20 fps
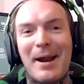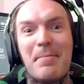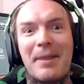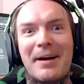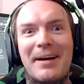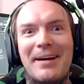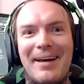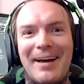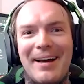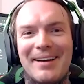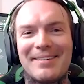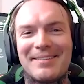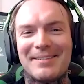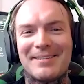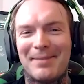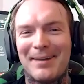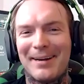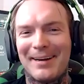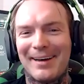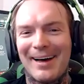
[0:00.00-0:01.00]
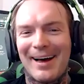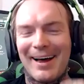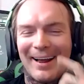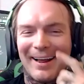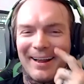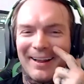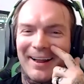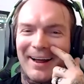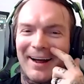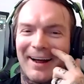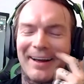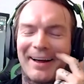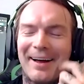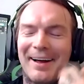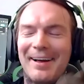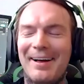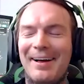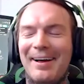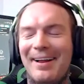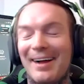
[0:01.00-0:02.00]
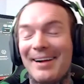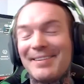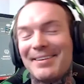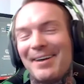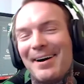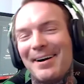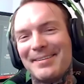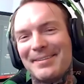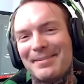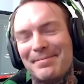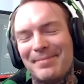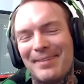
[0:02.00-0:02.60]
I'm like, yes, yeah, somebody got it. Like, that's awesome.